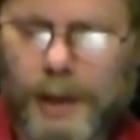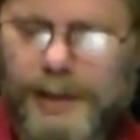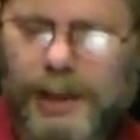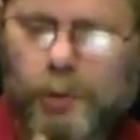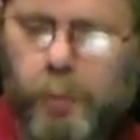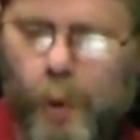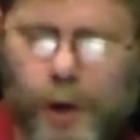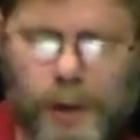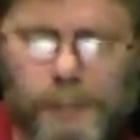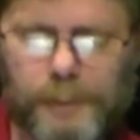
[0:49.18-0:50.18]
it says,
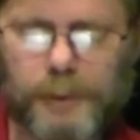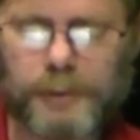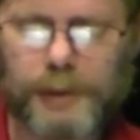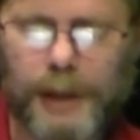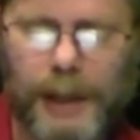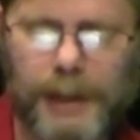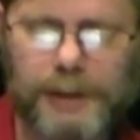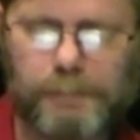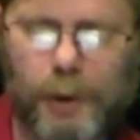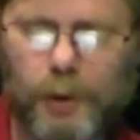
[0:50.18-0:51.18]
"Worn or bruised,
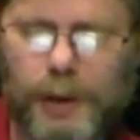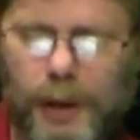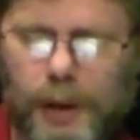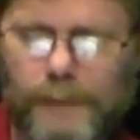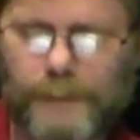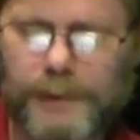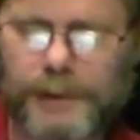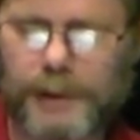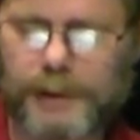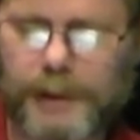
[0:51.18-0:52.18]
hence broken-hearted for
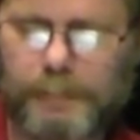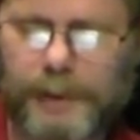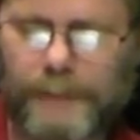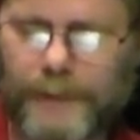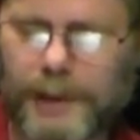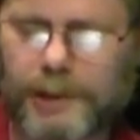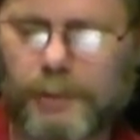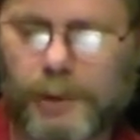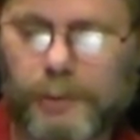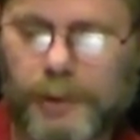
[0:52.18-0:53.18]
sin, deeply
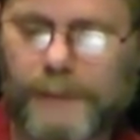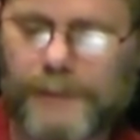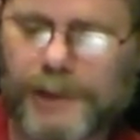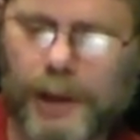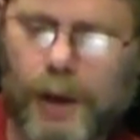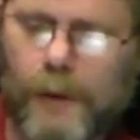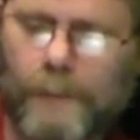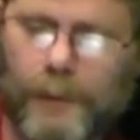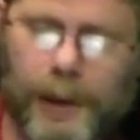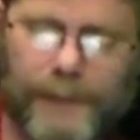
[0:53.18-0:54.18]
affectionate with grief or
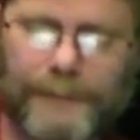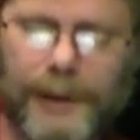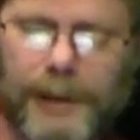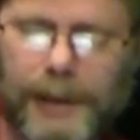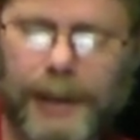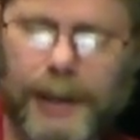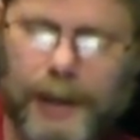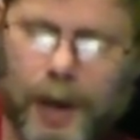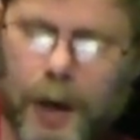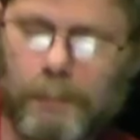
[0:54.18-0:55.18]
sorrow for offended
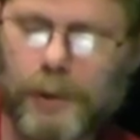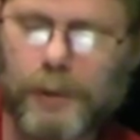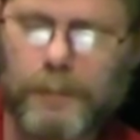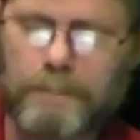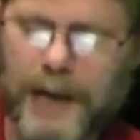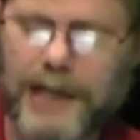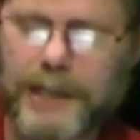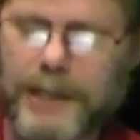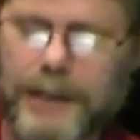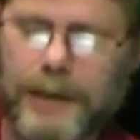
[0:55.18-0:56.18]
God, humble,
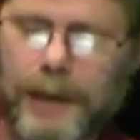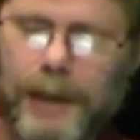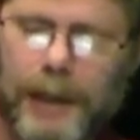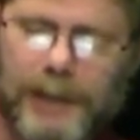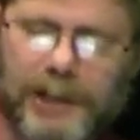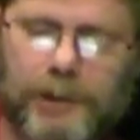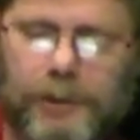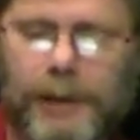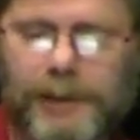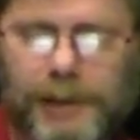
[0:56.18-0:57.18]
penitent, is a
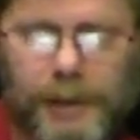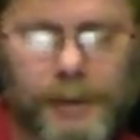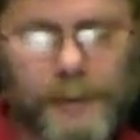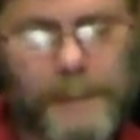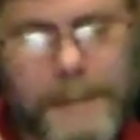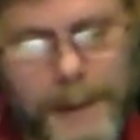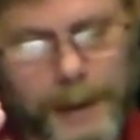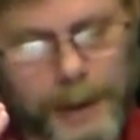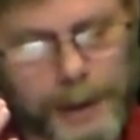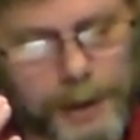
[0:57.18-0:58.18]
contrite sinner."
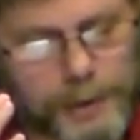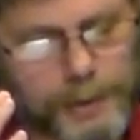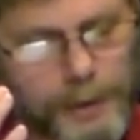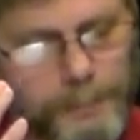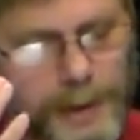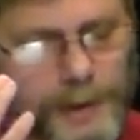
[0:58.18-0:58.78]
You know, it's only